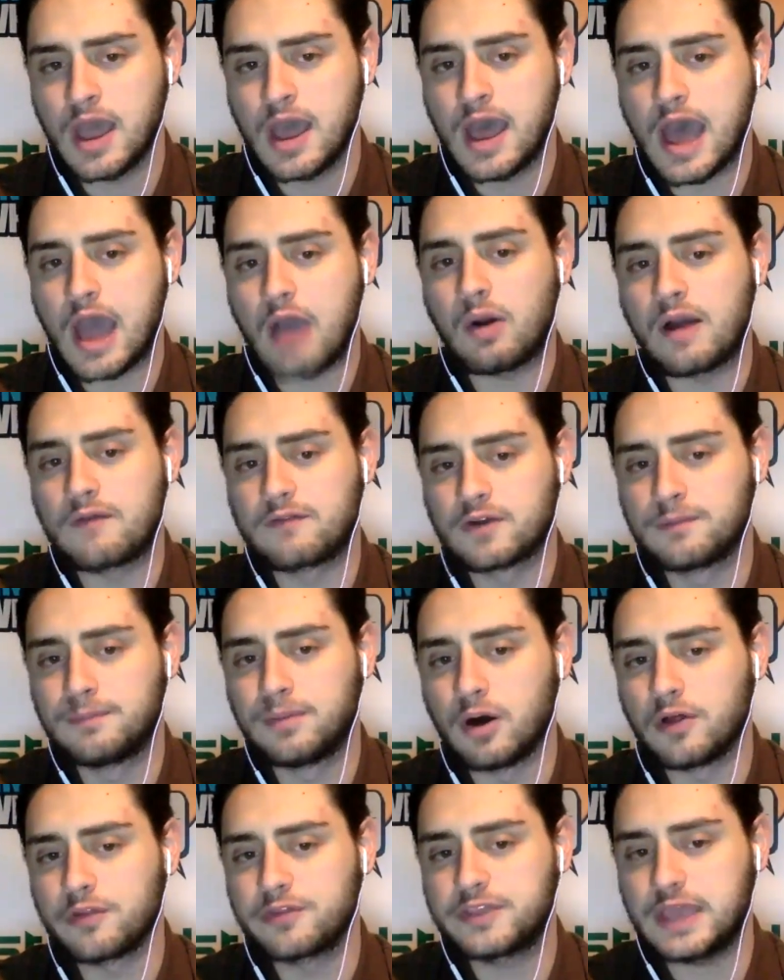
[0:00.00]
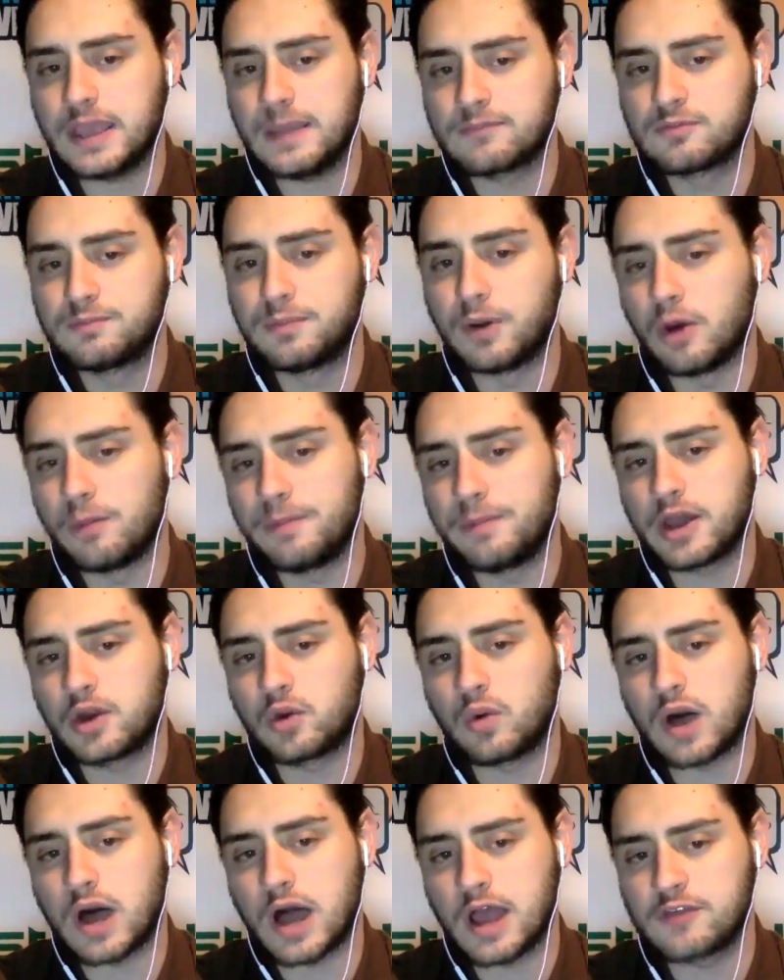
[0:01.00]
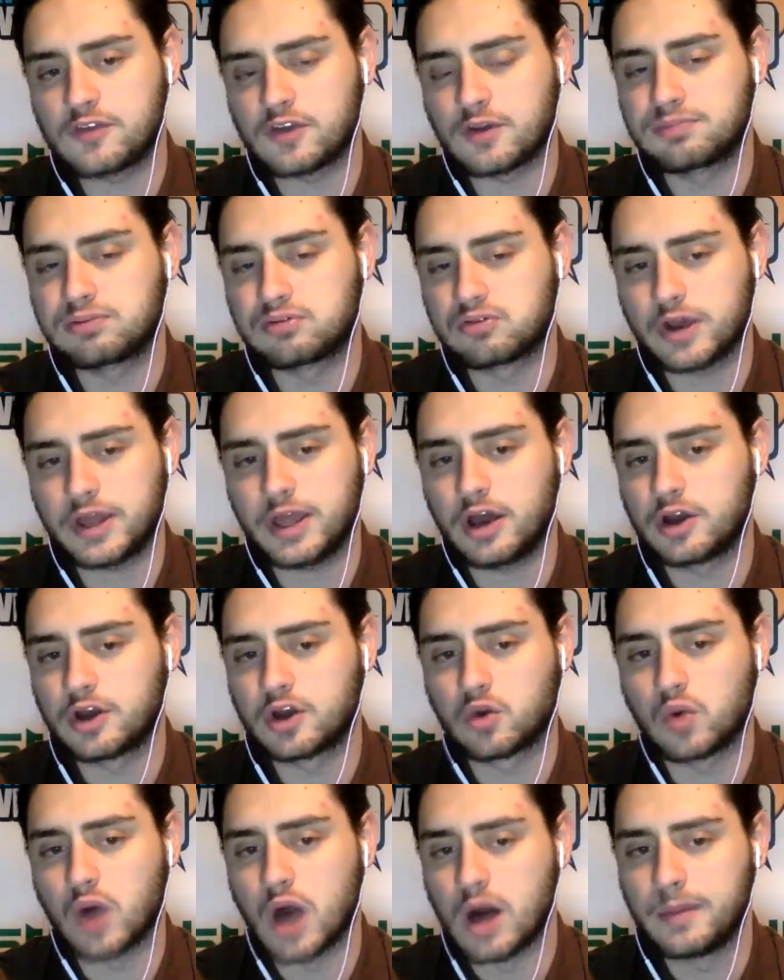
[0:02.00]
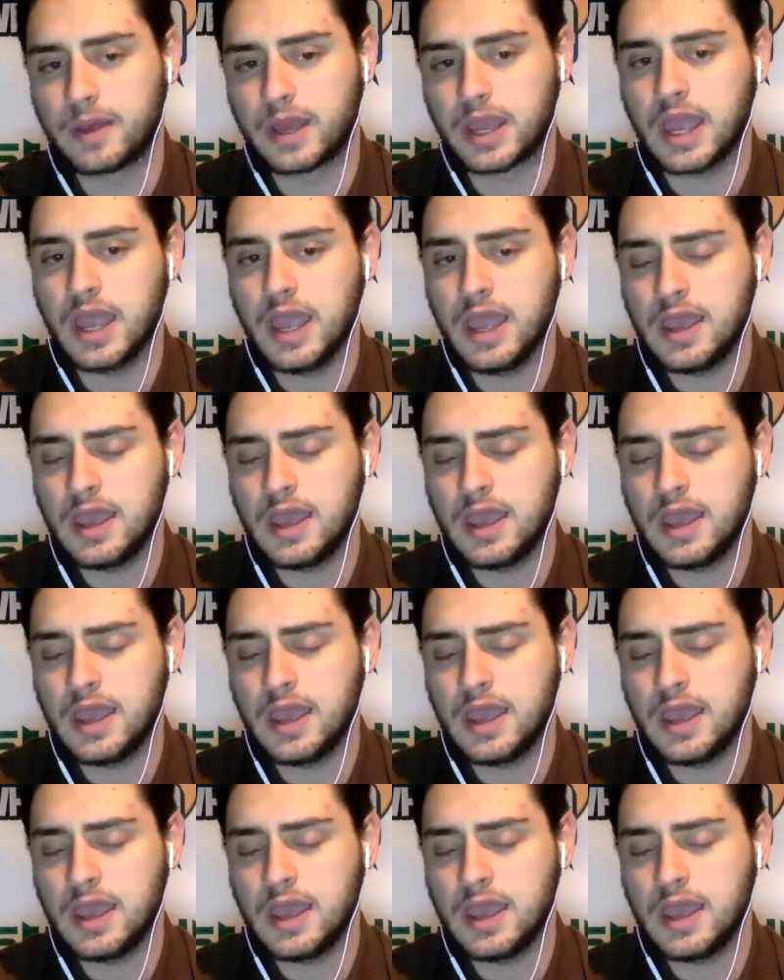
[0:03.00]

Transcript: However, both teams, bullpen wise, are pretty underwhelming.